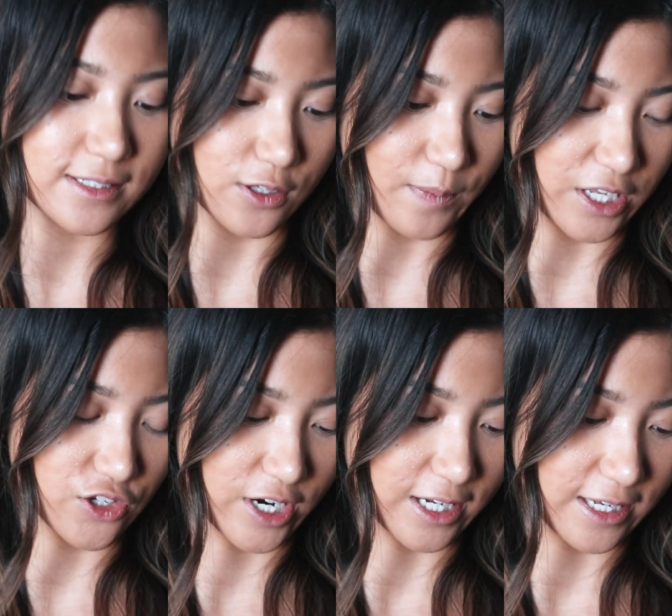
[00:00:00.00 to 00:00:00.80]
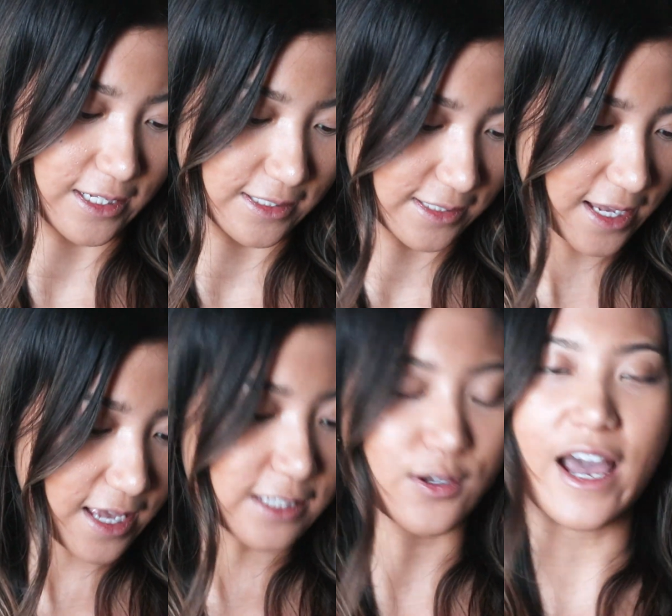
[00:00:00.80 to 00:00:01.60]
So my trick is,
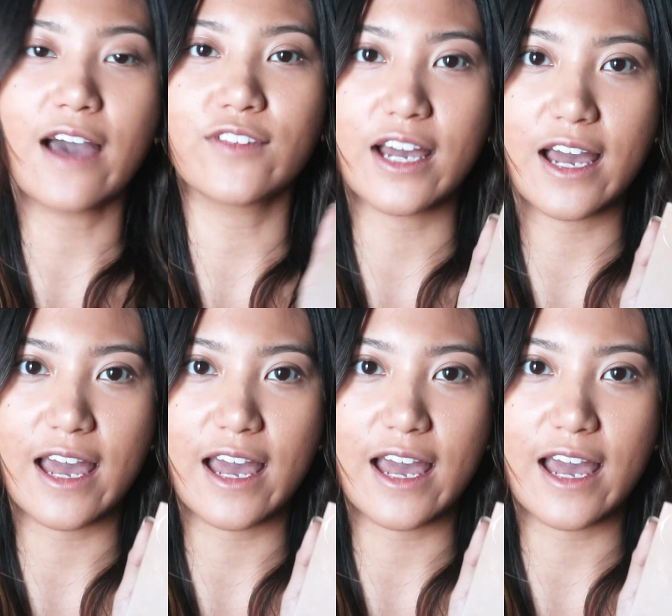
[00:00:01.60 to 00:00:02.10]
so I have the